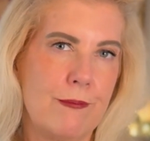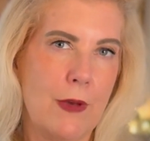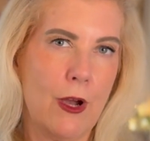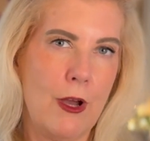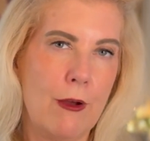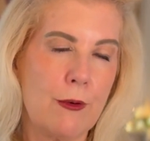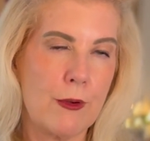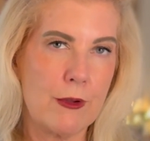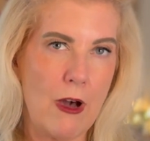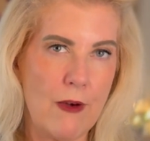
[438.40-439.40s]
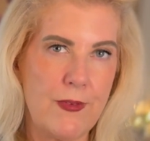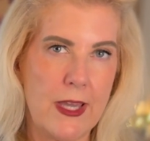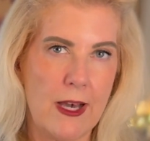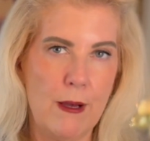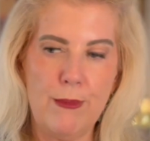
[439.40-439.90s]
a coffee
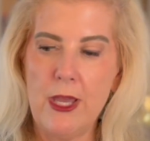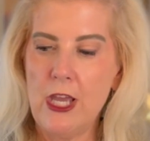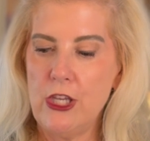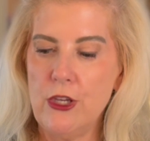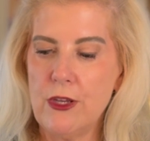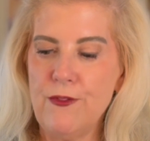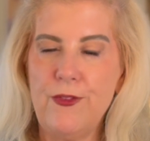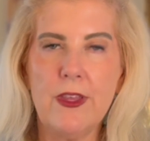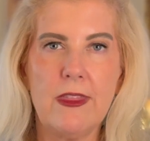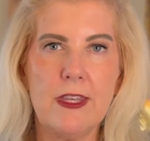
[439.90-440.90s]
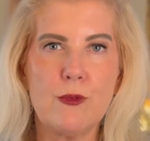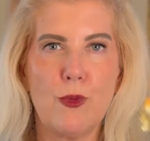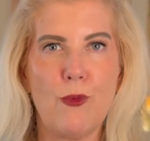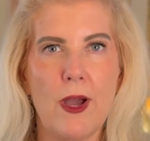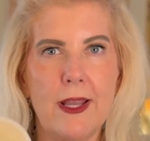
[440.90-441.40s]
cup, you can fill this
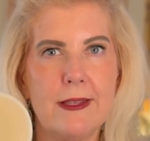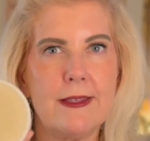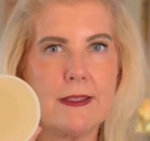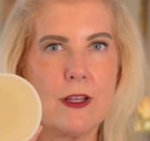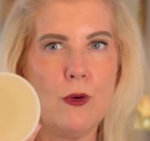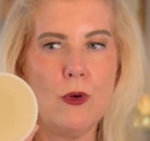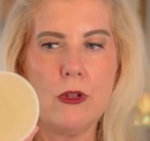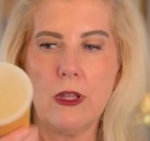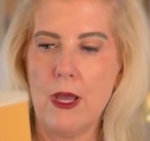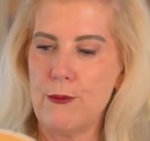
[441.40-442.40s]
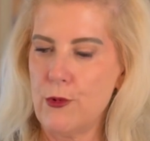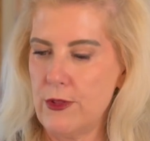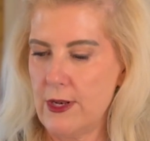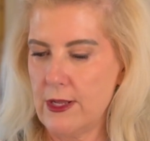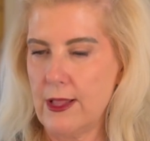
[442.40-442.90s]
with wine because that's gonna hold a lot more
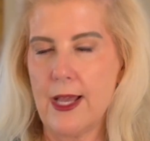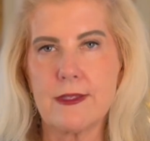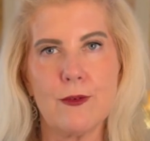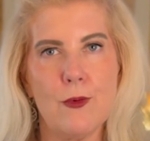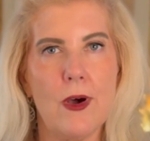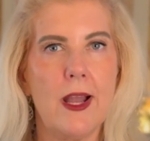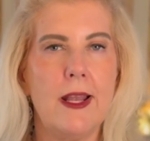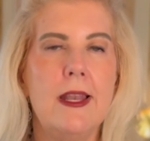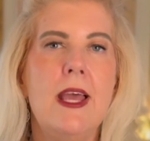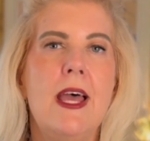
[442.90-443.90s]
than a glass of wine.